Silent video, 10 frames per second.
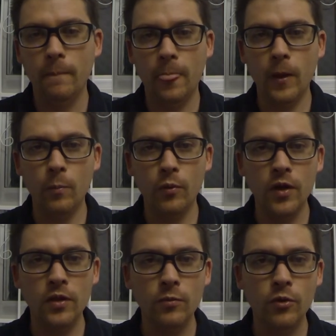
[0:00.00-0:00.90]
not
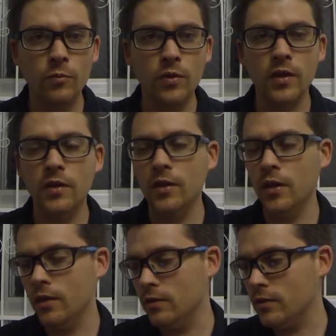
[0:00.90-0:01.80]
breathing properly, and you
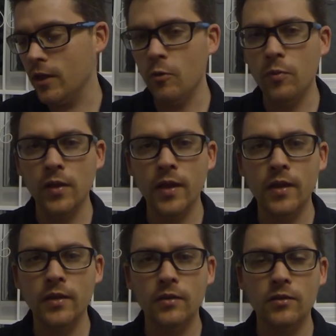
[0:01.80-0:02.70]
get your scalpel out,
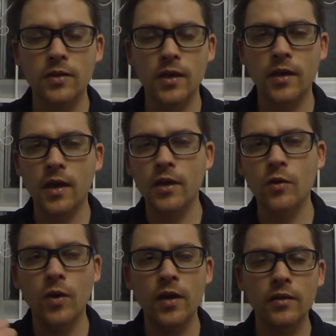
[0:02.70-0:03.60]
you start cutting
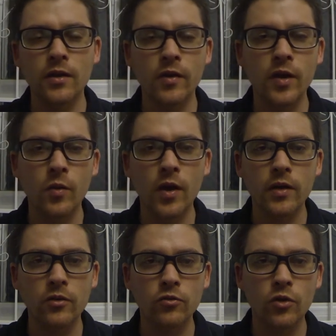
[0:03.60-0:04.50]
away at their airway
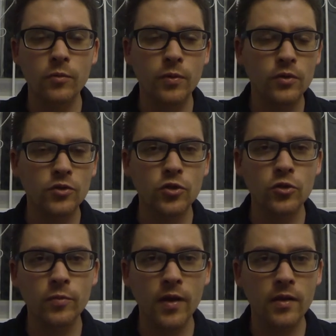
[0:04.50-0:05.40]
and trying to put a
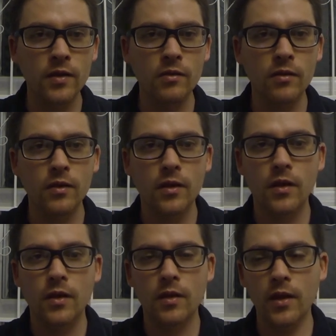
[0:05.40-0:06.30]
tube down there, and
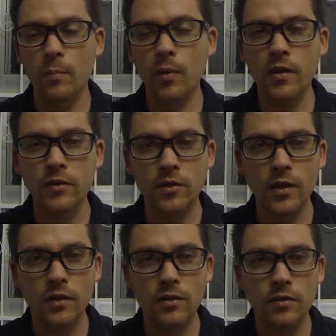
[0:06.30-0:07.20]
they bleed to
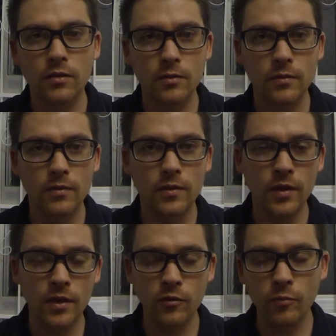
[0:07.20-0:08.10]
death,
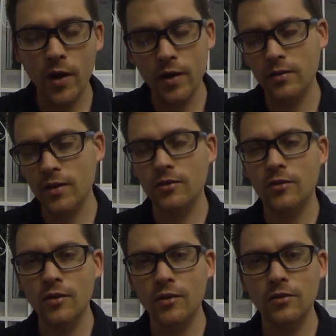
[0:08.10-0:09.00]
and you've practiced
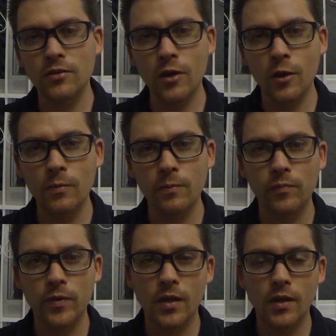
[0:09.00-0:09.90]
outside of your scope,
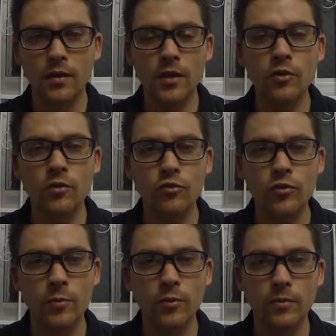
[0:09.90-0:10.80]
then you're in trouble.